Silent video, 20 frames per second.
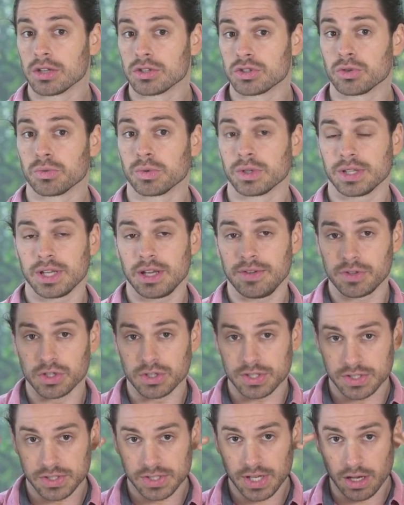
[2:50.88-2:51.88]
to relieve
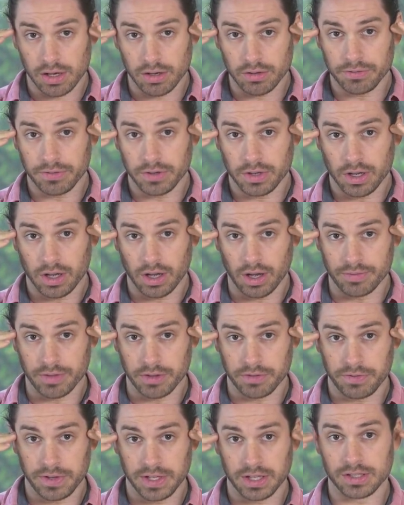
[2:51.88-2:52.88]
yourself of
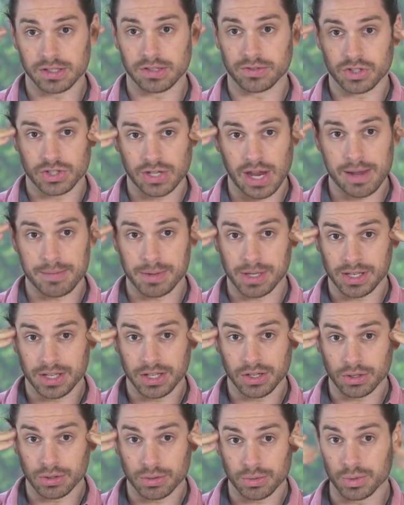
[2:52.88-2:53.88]
the feelings of shame and
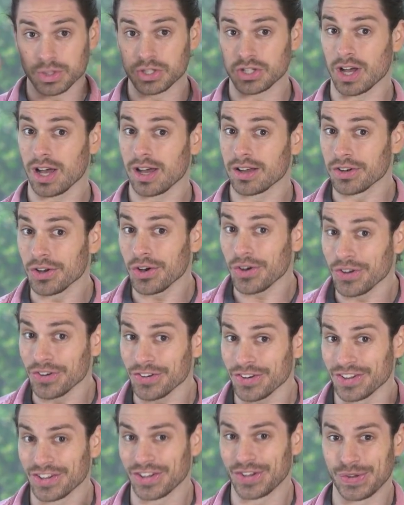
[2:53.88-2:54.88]
guilt, which are
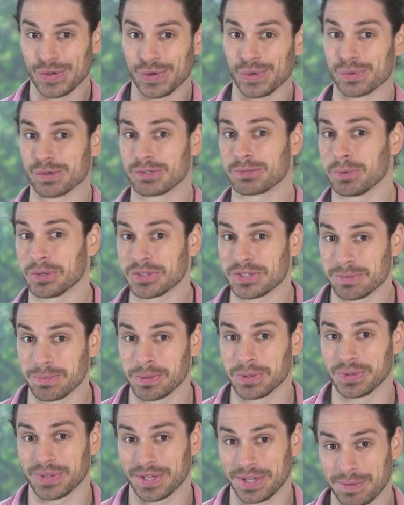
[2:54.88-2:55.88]
not your
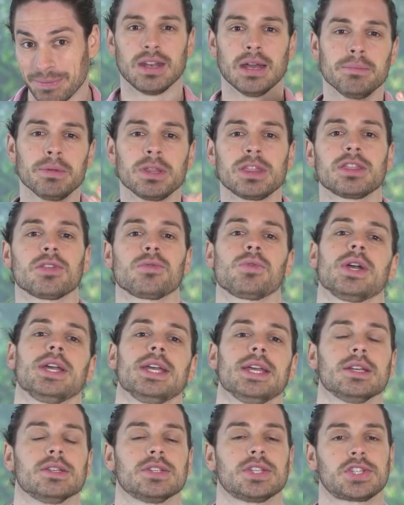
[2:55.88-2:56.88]
responsibility. Number 3
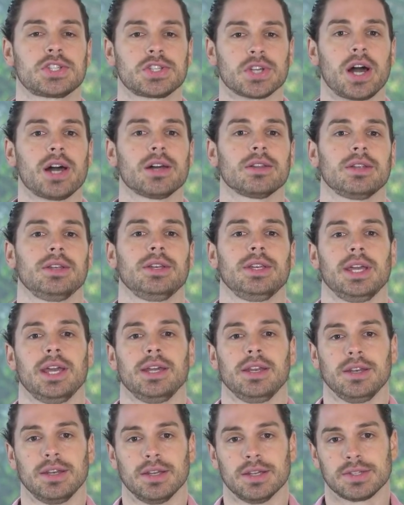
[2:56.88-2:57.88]
is silent
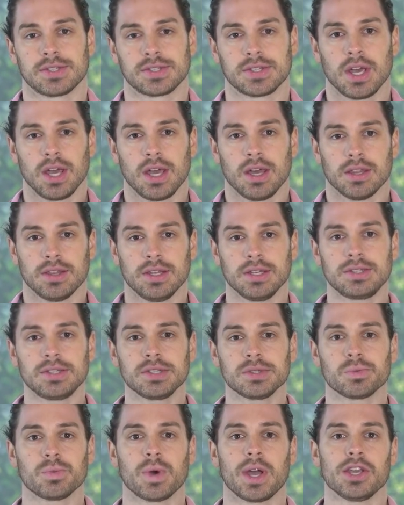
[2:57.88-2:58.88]
neediness. This
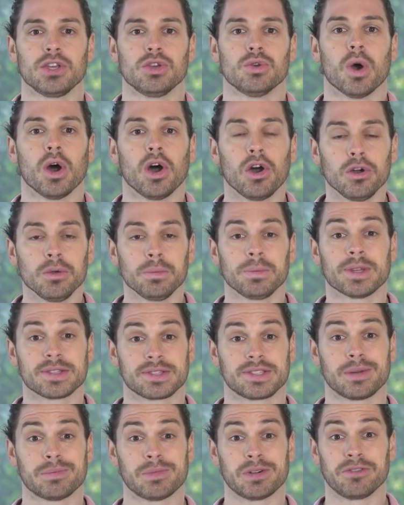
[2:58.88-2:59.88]
is where you hope that
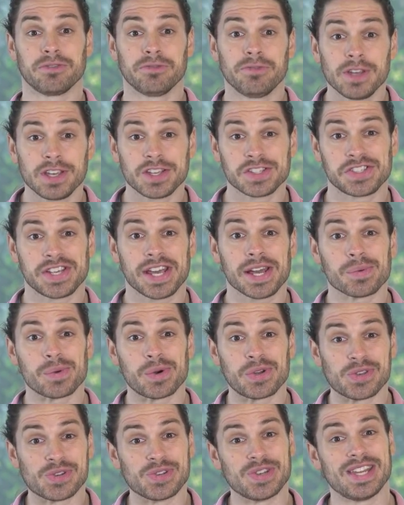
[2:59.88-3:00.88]
someone figures out
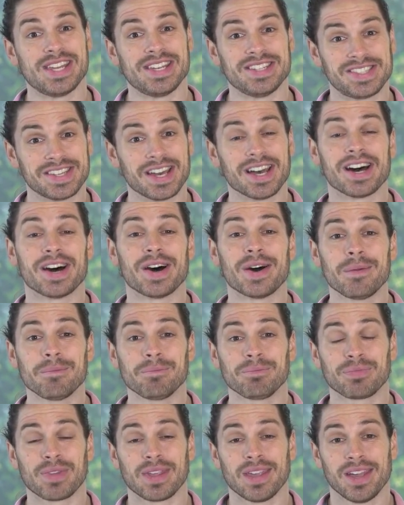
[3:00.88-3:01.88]
what your needs are
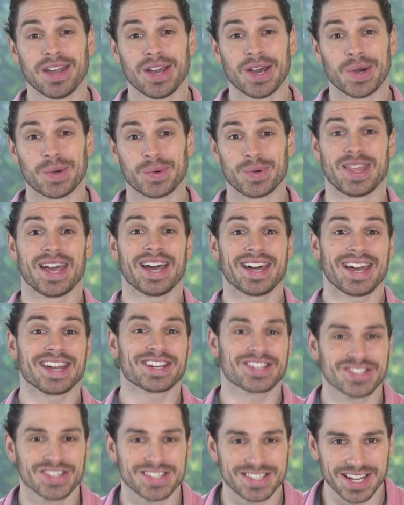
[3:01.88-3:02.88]
without
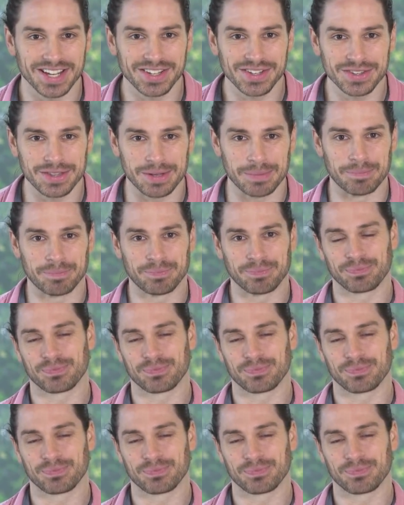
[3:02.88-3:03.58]
actually telling them.